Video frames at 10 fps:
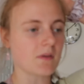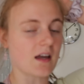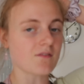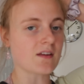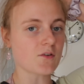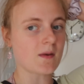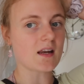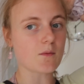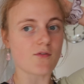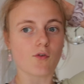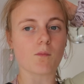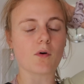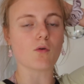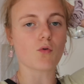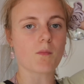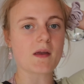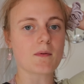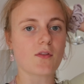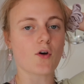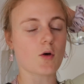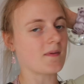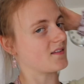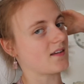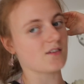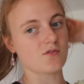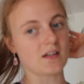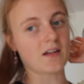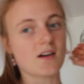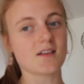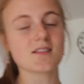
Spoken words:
yeah, I've never made it before, but all the people in the comments say it's really nice,